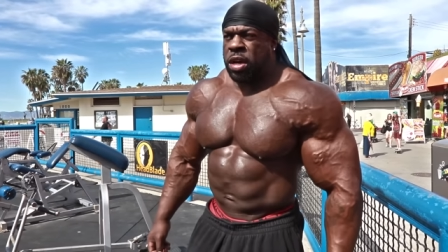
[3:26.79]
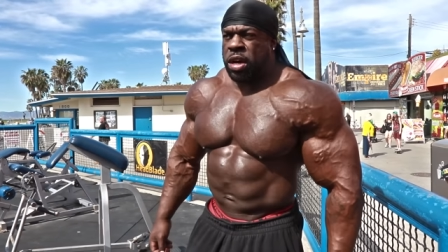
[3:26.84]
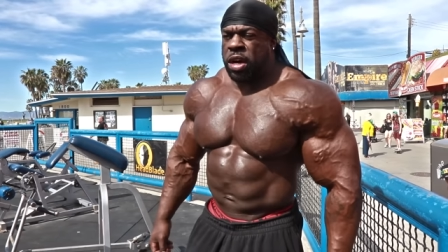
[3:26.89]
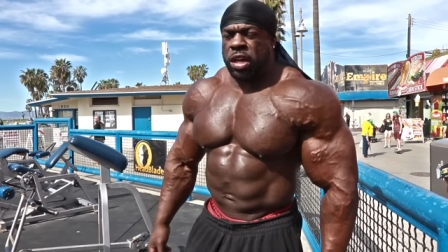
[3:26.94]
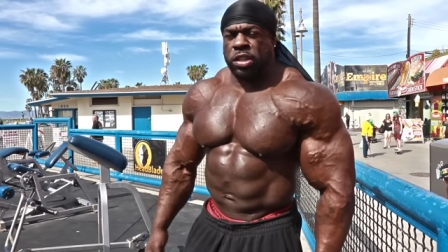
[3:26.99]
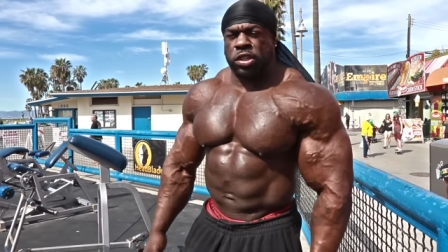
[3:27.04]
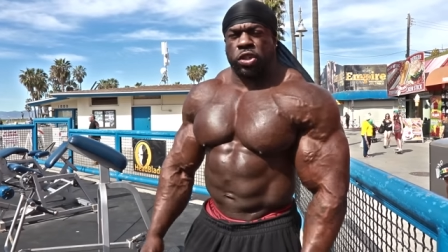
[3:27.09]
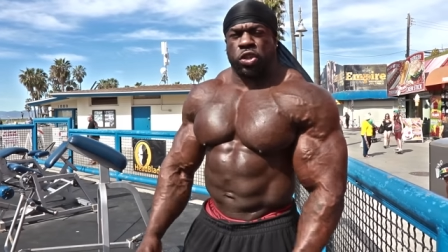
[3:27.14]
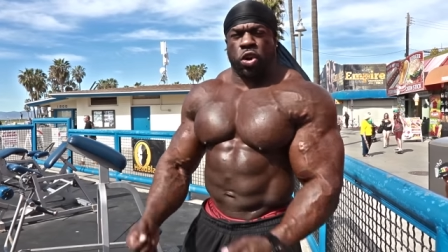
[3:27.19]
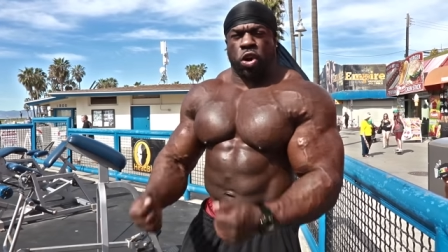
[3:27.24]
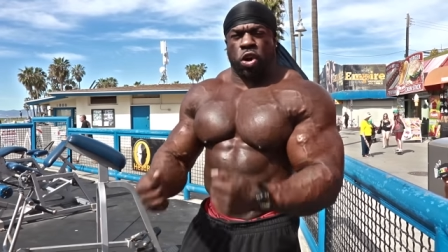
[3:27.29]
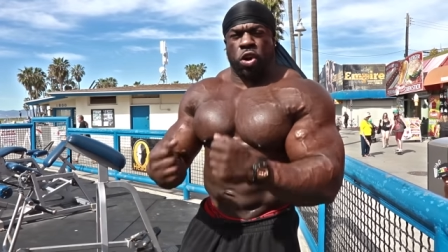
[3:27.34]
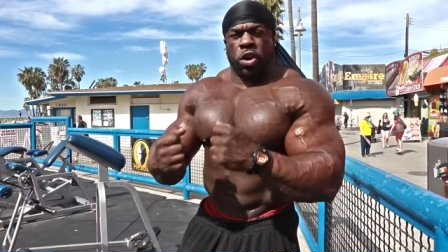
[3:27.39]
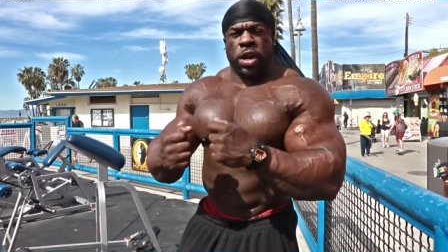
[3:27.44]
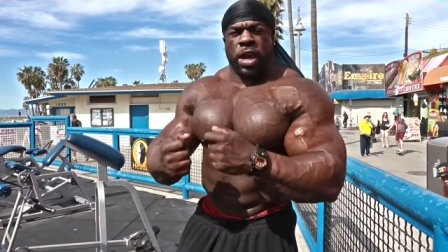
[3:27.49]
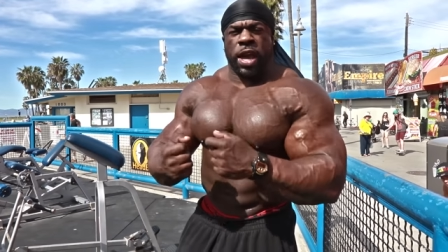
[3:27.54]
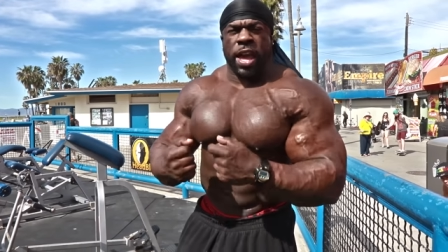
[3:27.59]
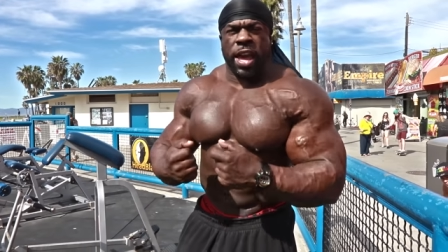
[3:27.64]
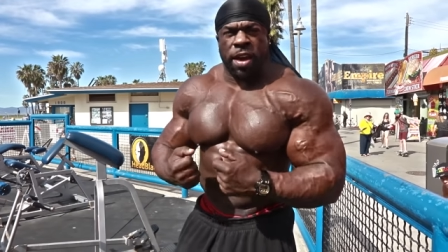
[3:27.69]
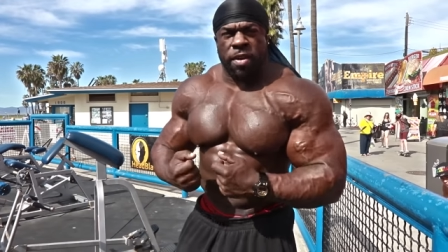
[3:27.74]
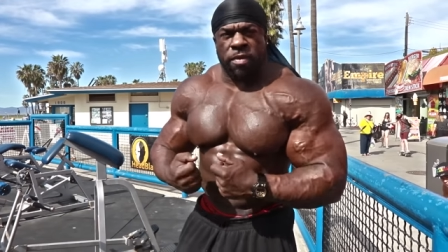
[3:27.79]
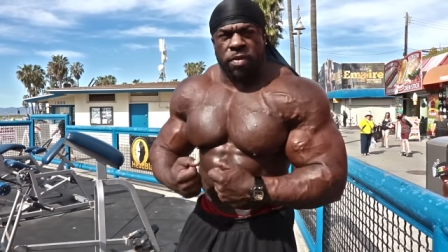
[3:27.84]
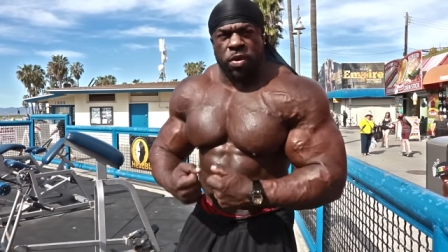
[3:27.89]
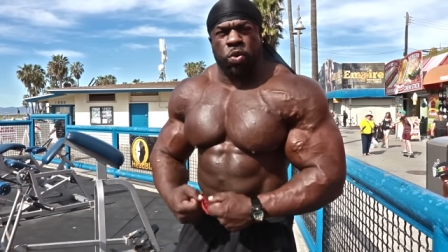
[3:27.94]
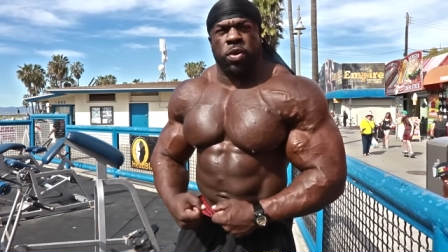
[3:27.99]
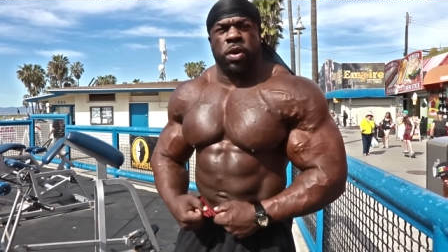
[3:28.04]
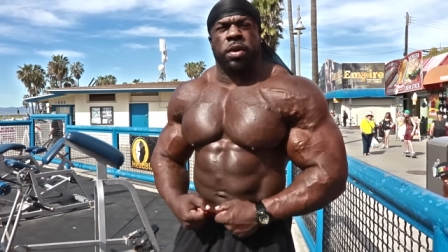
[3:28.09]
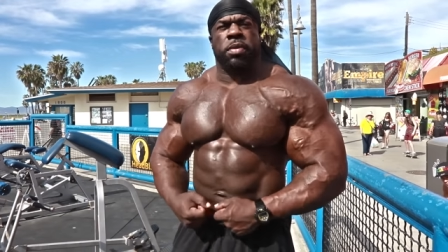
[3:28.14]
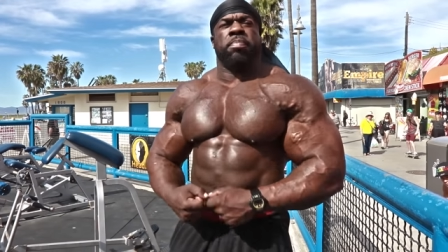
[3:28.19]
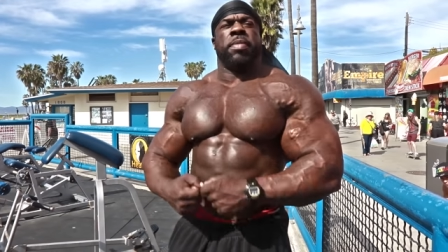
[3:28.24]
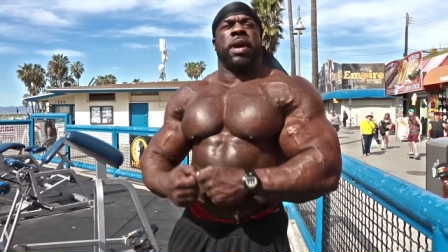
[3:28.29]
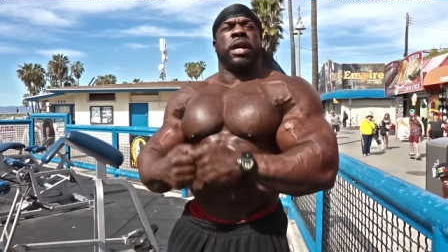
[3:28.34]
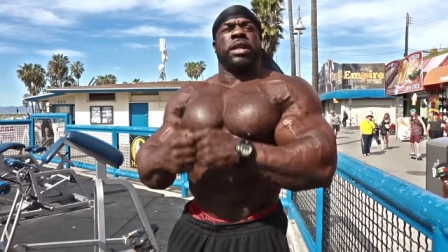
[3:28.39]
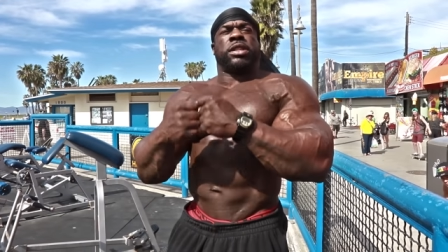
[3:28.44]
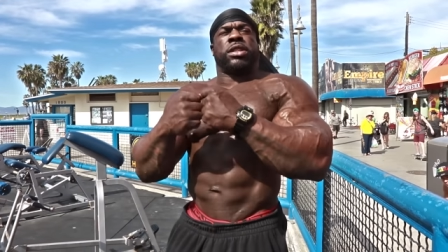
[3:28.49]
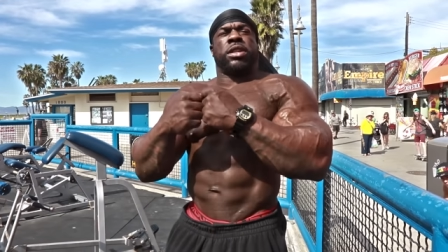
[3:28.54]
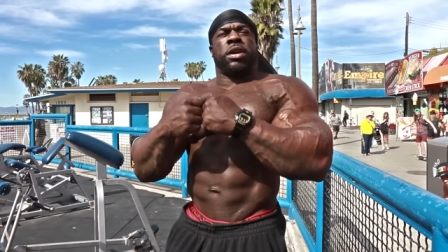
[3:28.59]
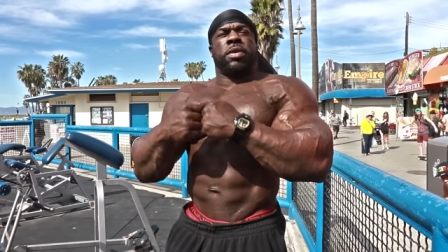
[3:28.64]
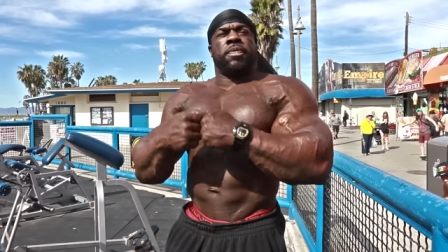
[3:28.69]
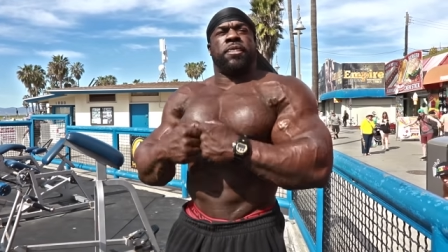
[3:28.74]
us curling heavy with
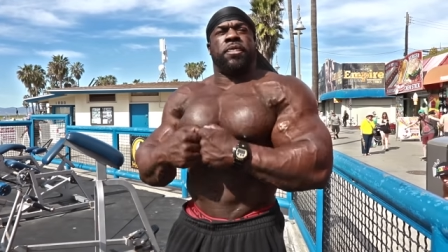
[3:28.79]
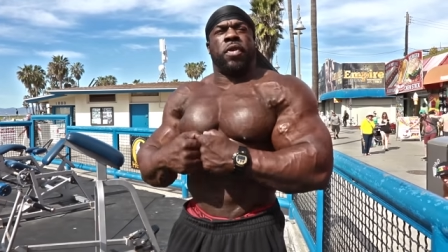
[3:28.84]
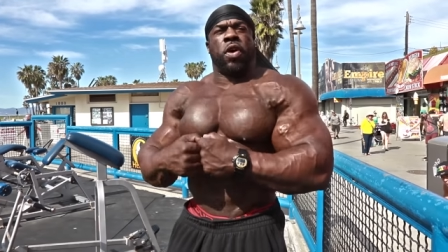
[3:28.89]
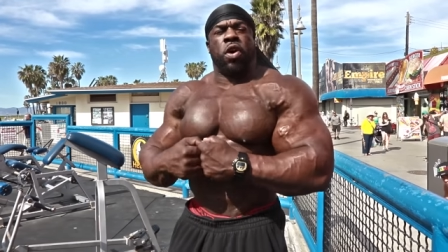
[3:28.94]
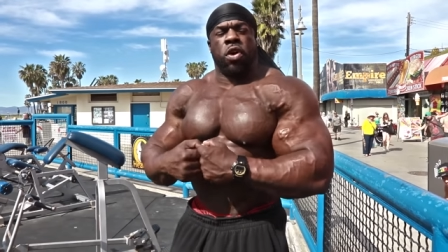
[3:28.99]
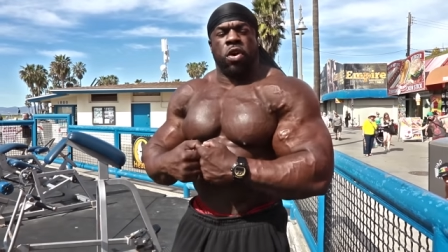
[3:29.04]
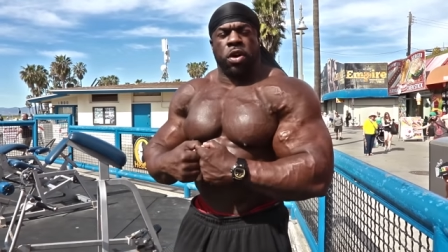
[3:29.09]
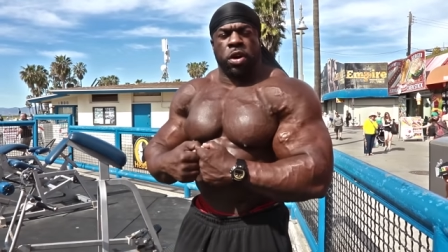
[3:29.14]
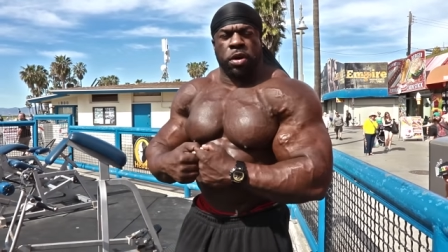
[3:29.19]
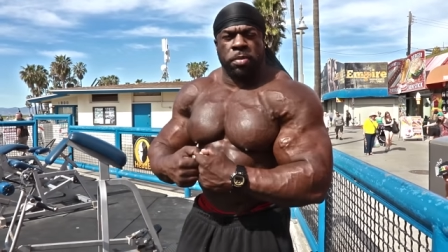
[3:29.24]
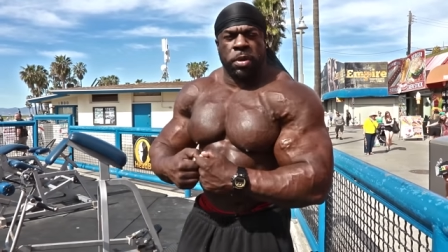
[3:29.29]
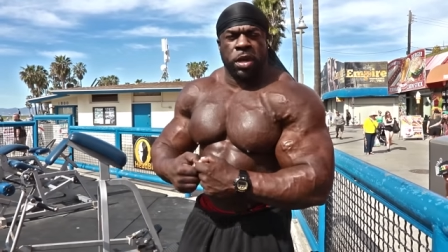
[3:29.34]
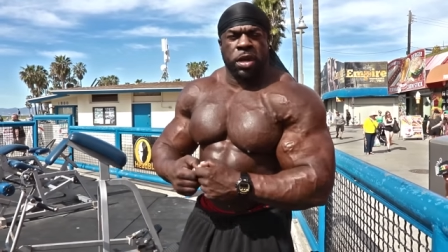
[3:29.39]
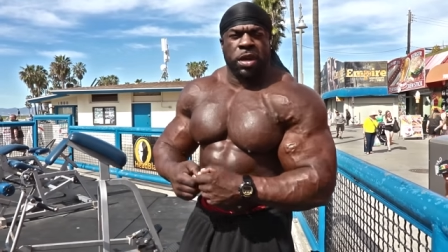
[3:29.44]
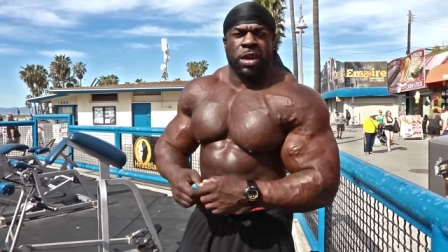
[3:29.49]
messed up form.